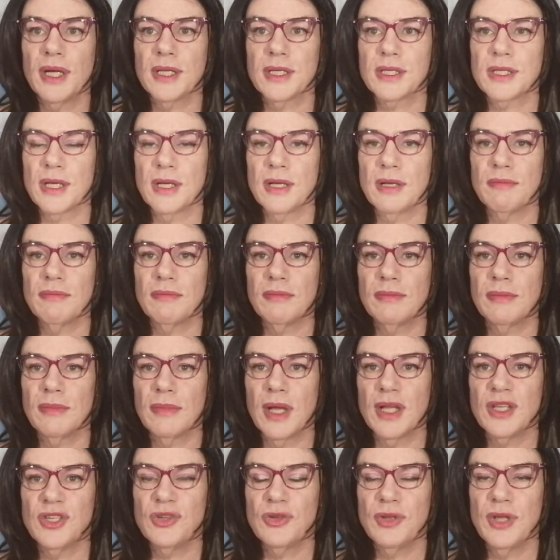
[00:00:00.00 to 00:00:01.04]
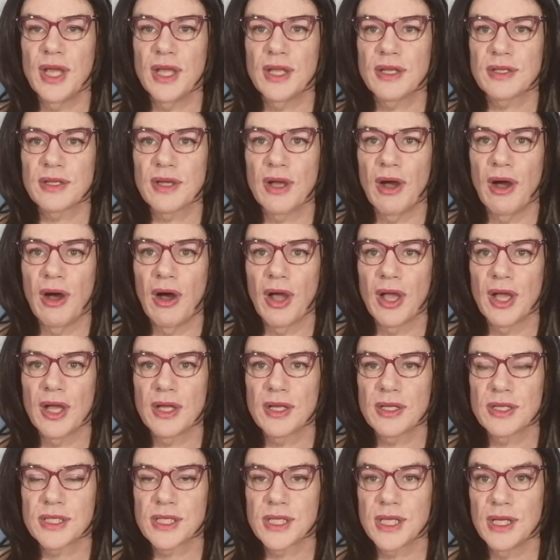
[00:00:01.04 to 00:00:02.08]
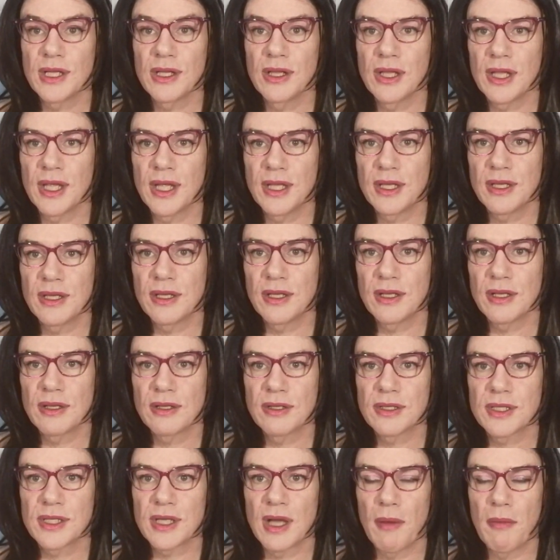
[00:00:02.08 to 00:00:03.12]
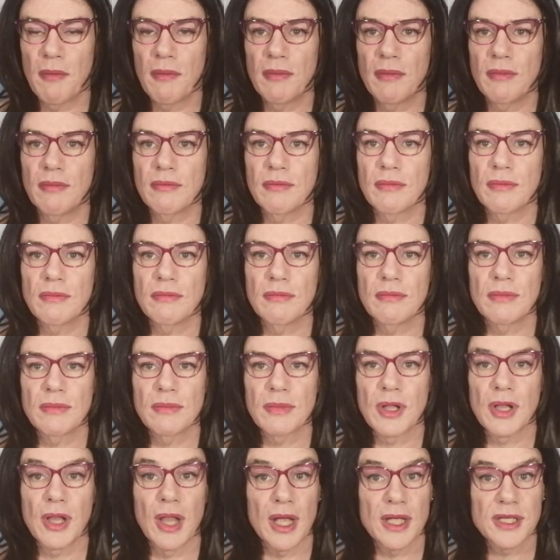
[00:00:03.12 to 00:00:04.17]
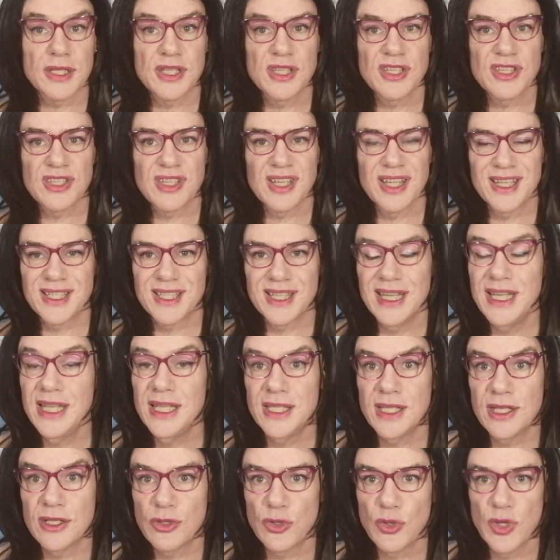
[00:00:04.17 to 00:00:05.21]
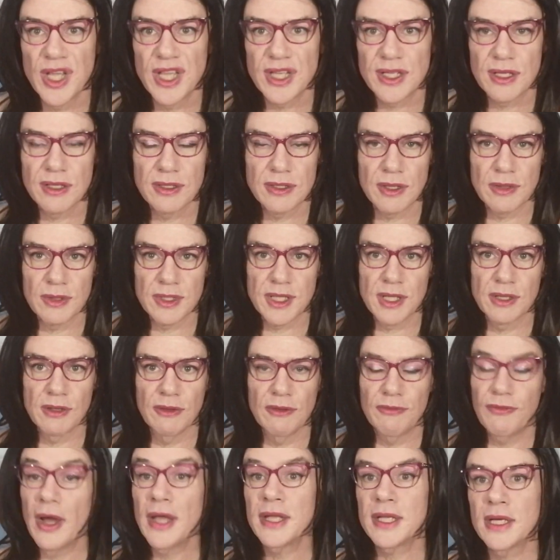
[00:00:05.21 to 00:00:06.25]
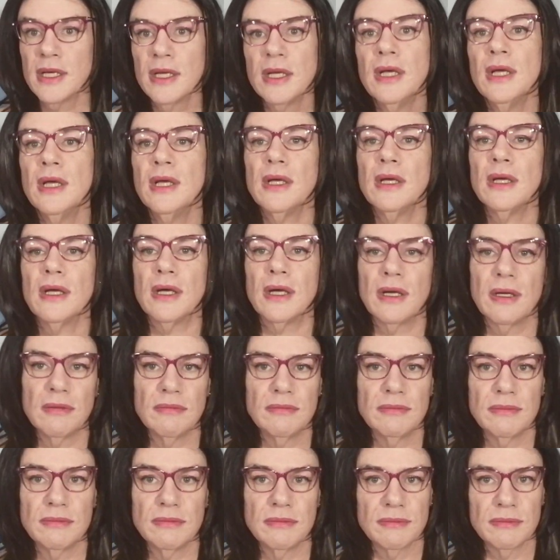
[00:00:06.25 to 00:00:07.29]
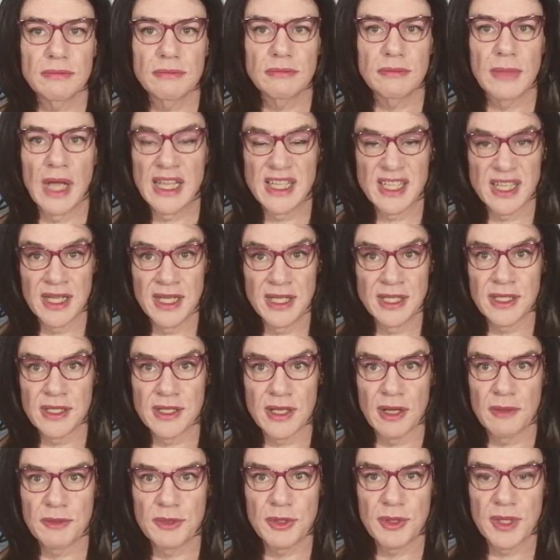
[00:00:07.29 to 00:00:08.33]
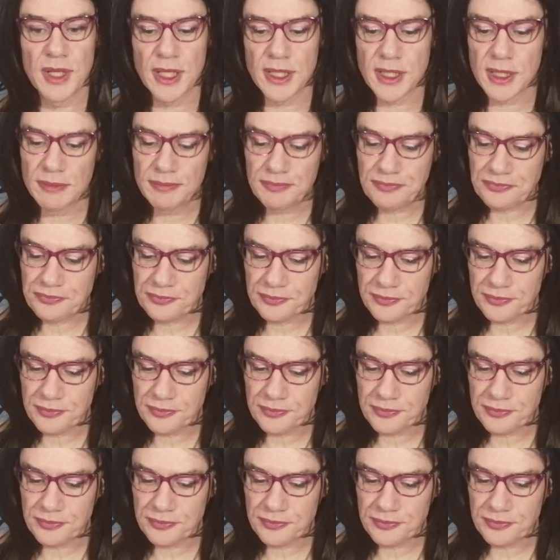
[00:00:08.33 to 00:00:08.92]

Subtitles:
But as you get higher skill in some classes, it's easier to hit. So a skilled fighter has an easier time to hit.